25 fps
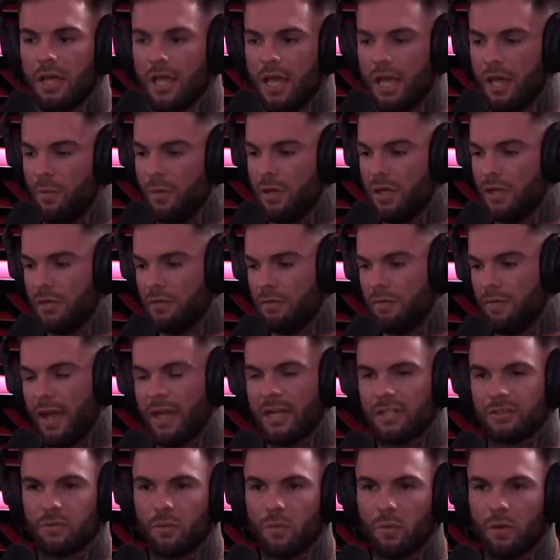And we can
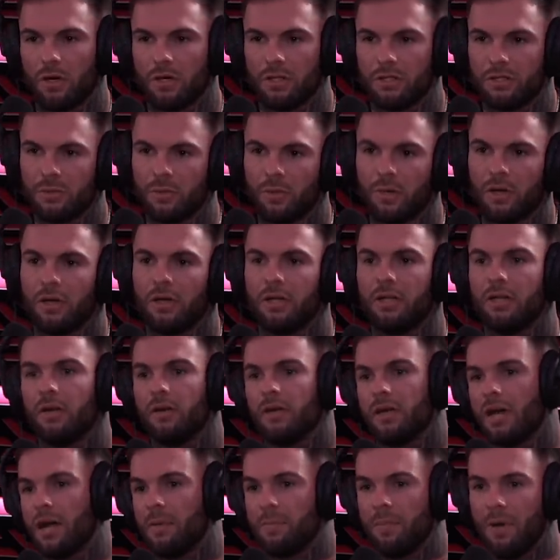fast forward to where, you know,
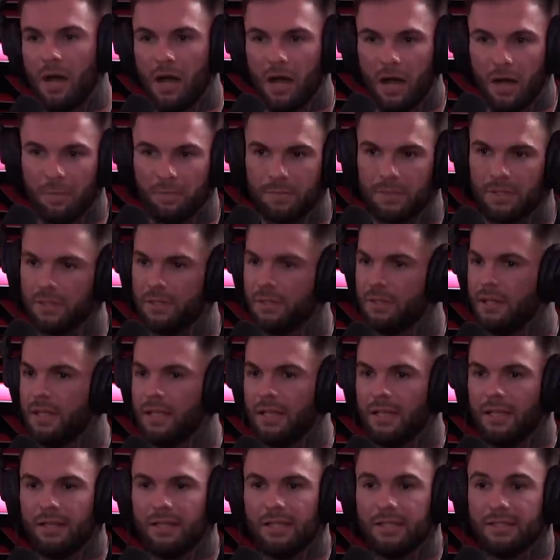he got popped and
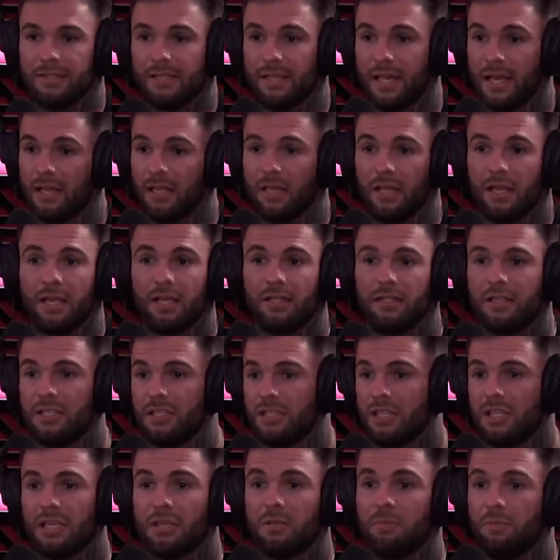this and that.
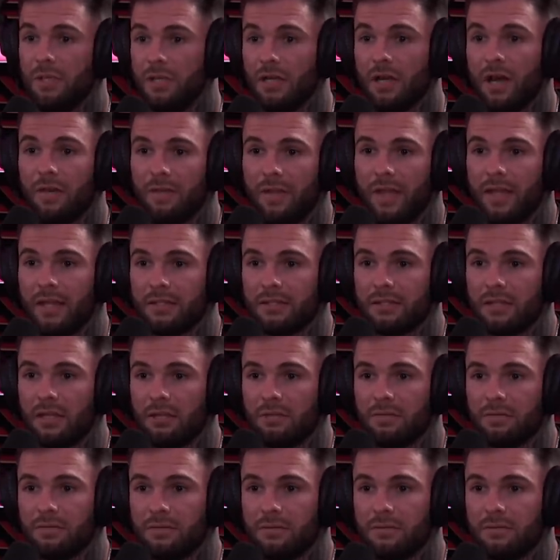TJ can be on that
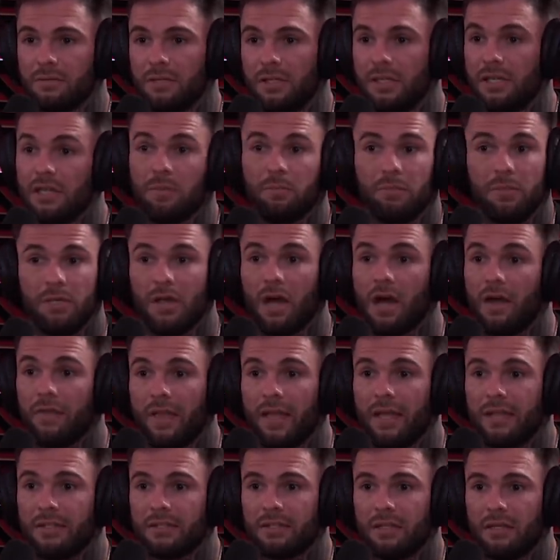stuff. He can be on
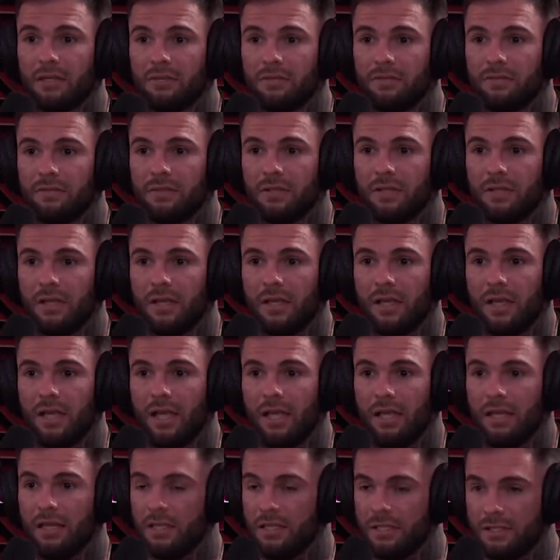that stuff
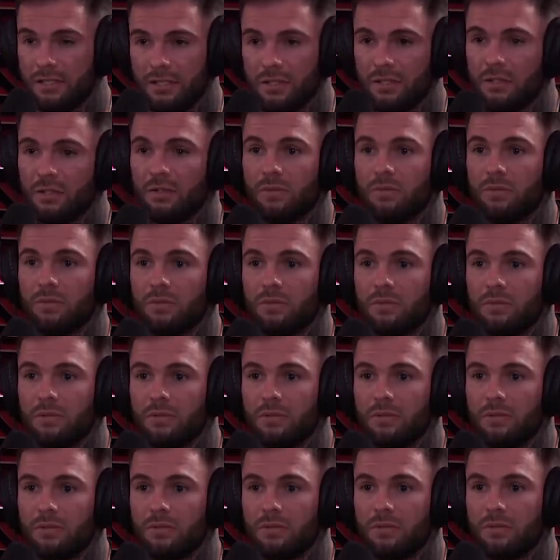and he still
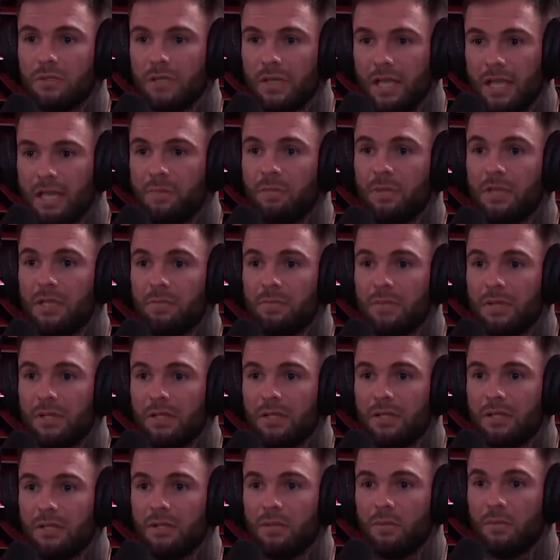can't beat
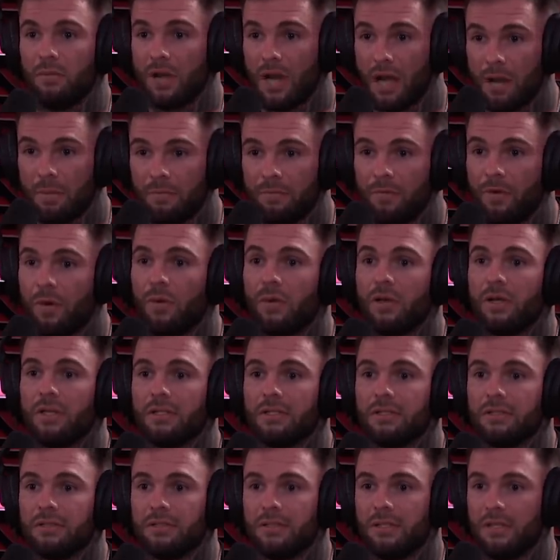me. When I'm
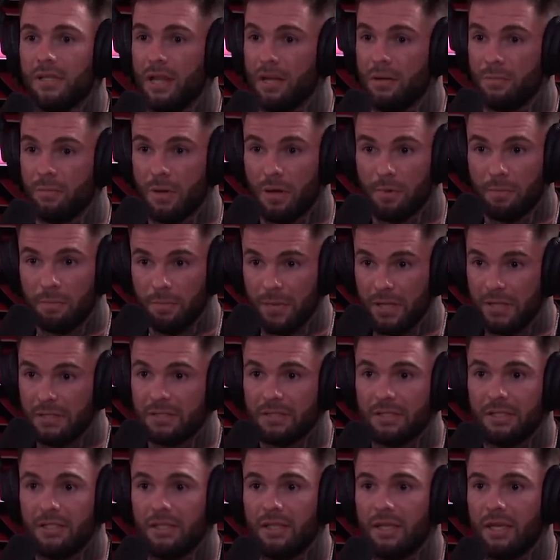focused and I'm, I'm
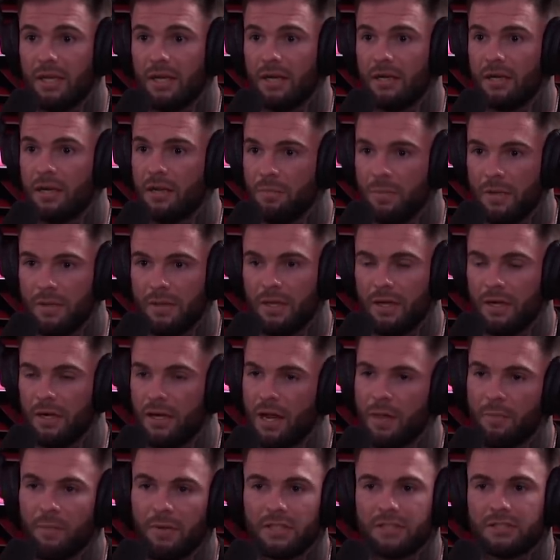mentally there and I'm in there
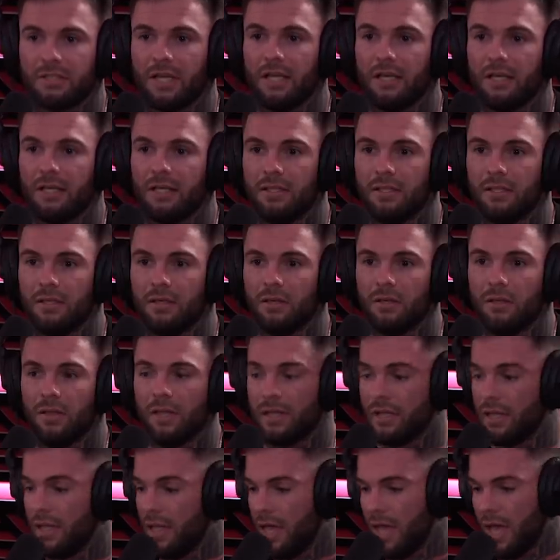and I'm excited, you know,
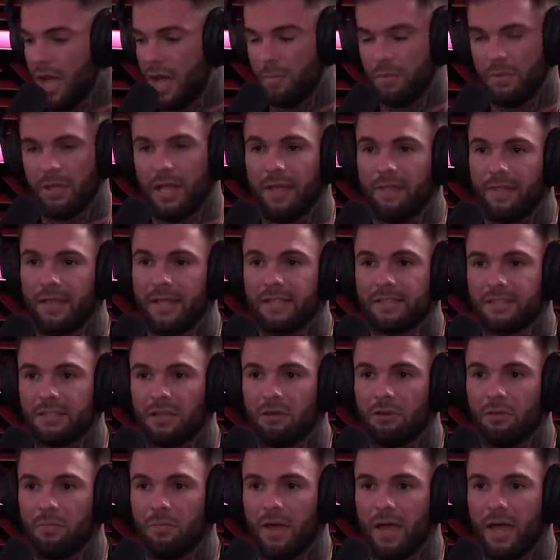like I'm glad that he's
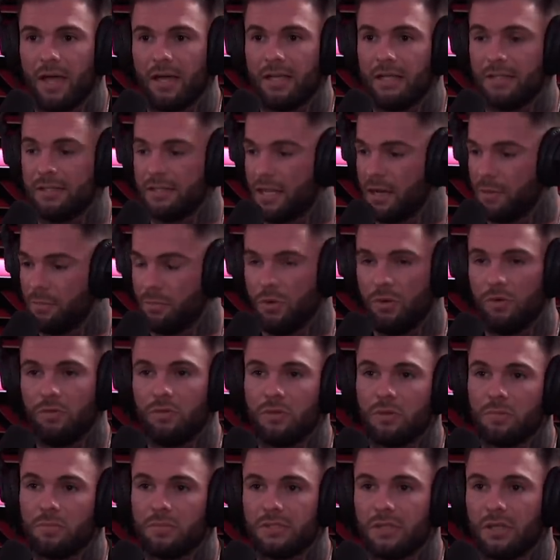coming back. He's got to prove
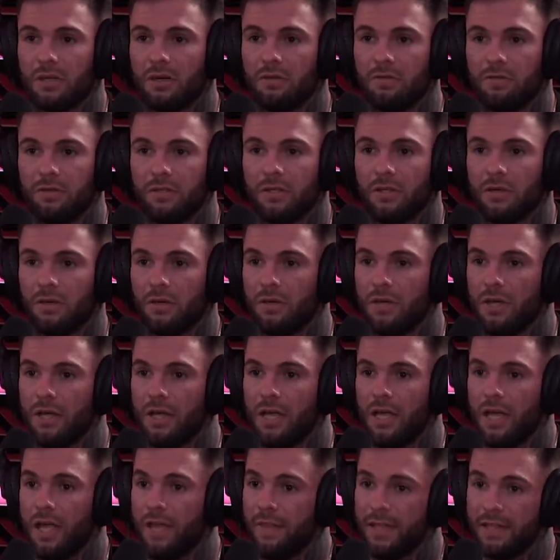to himself, you know,
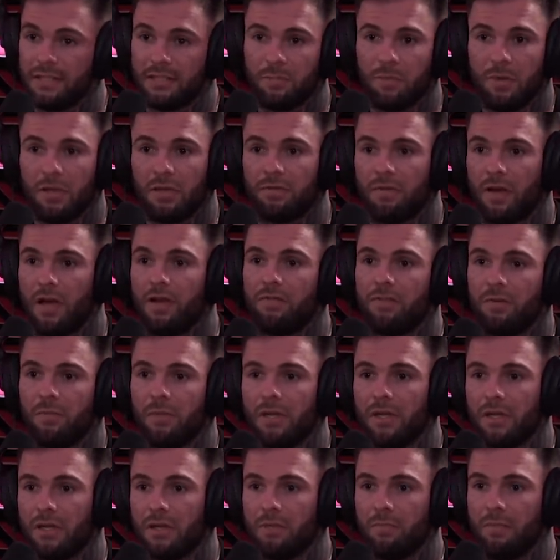and that's a big fight for
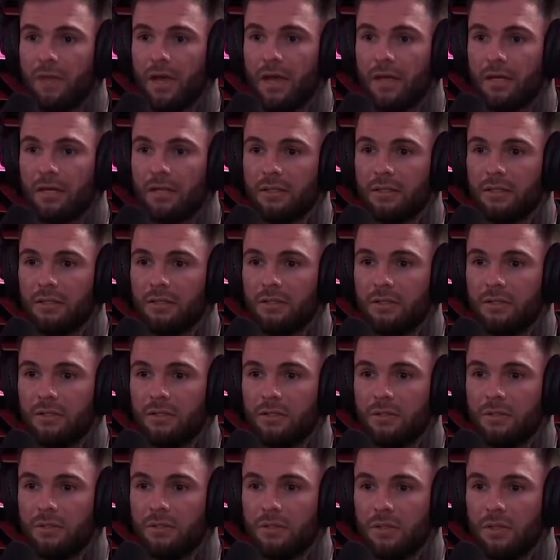me to come back
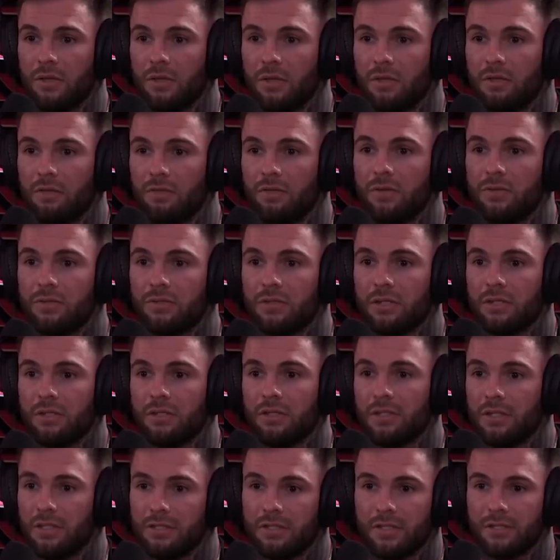to, you know, in the future.
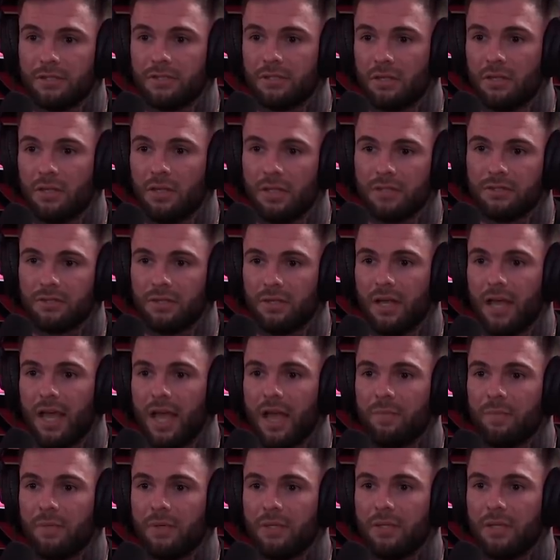It's, it's gonna that's gonna
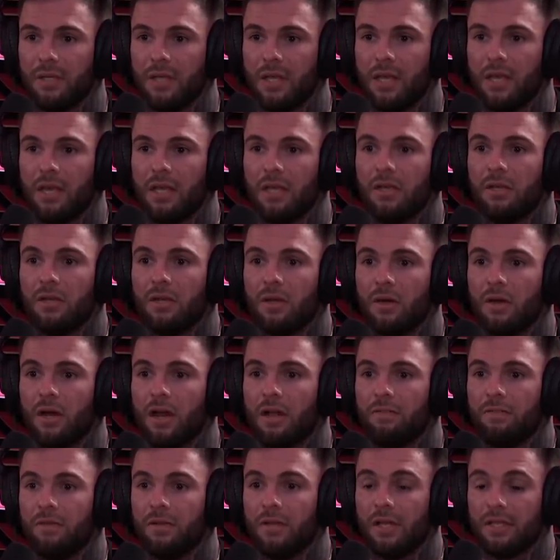happen, you know. And
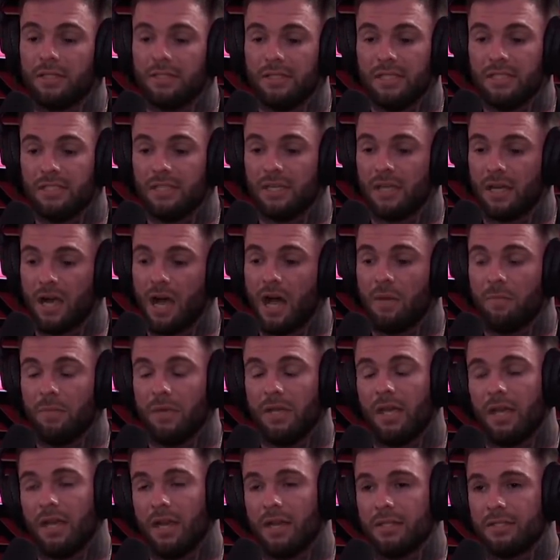I feel like TJ caught
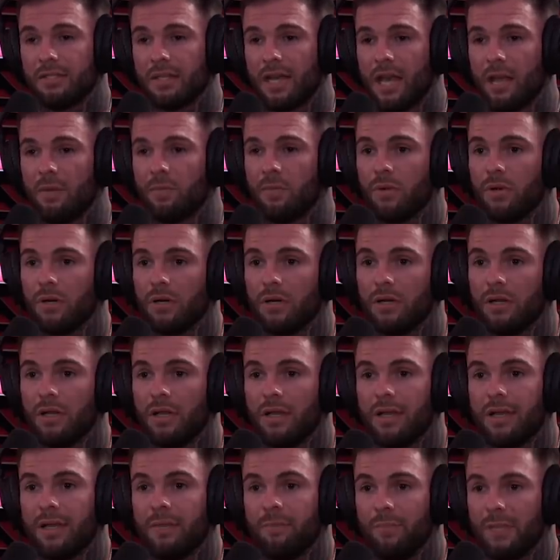me at a time where
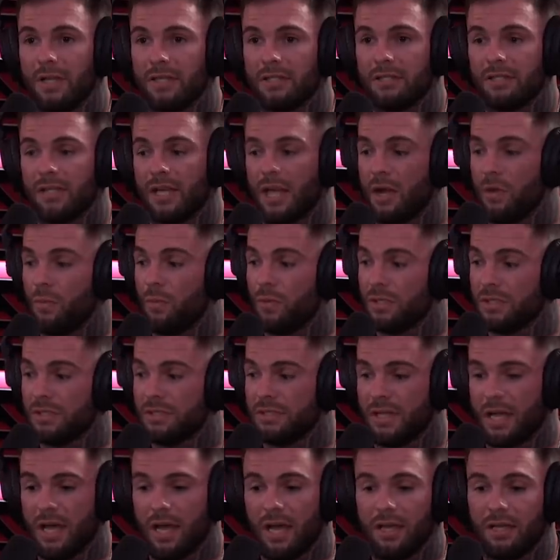mentally I was
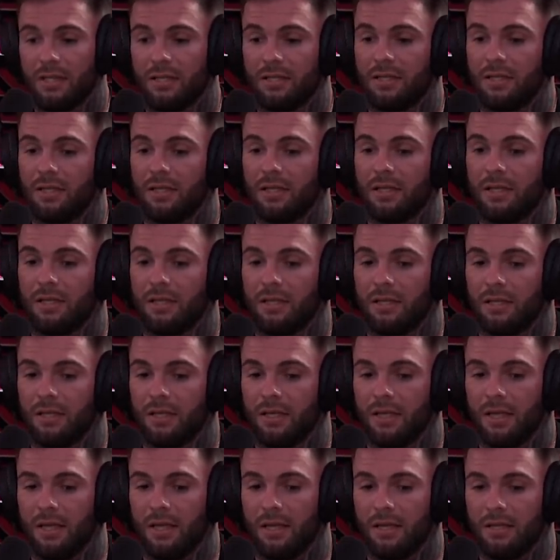not
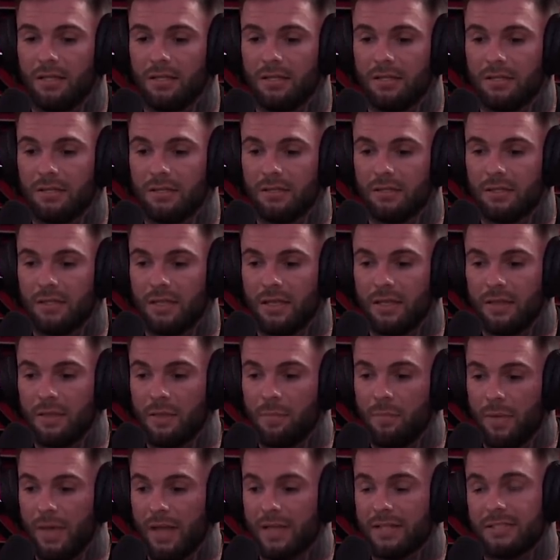in
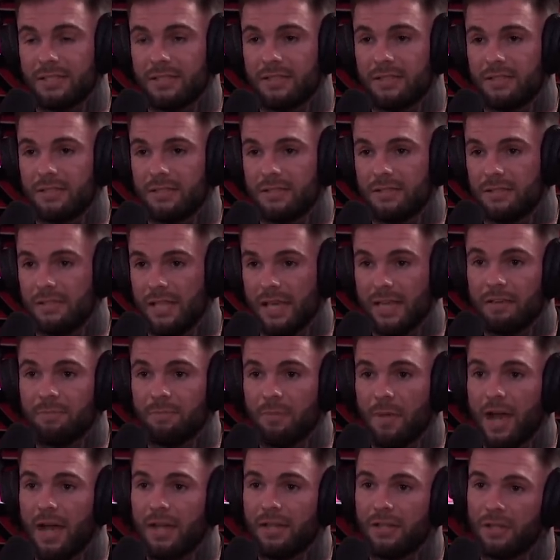the best state of
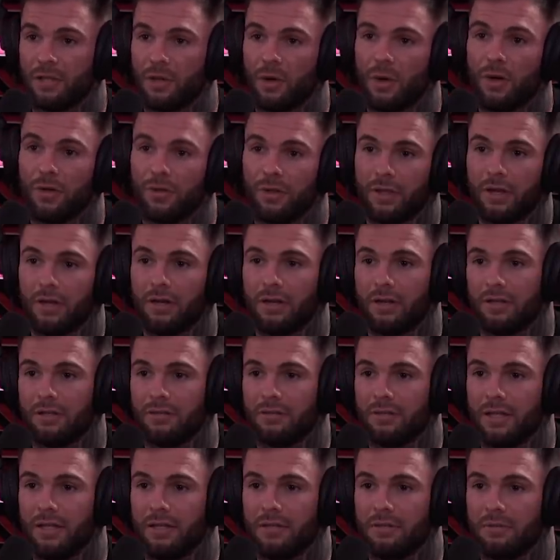mind to go on there
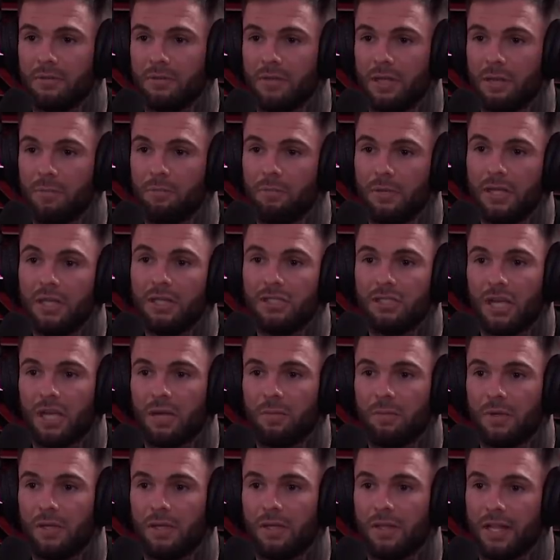and, and, and be a
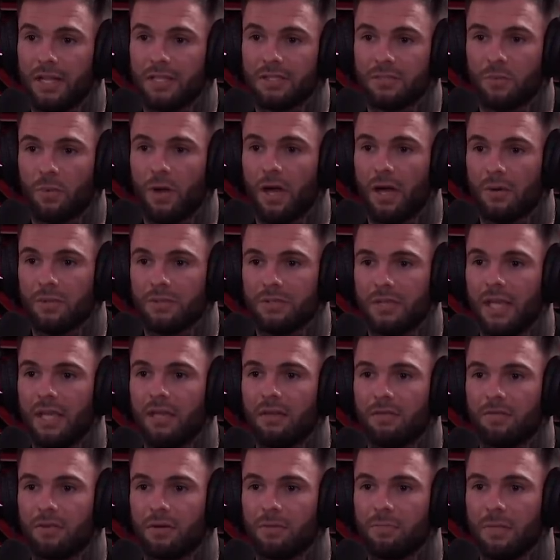champion. And that's why I was
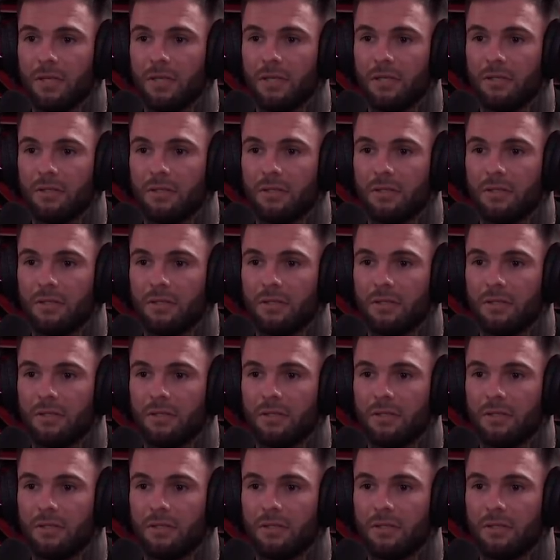taken from me.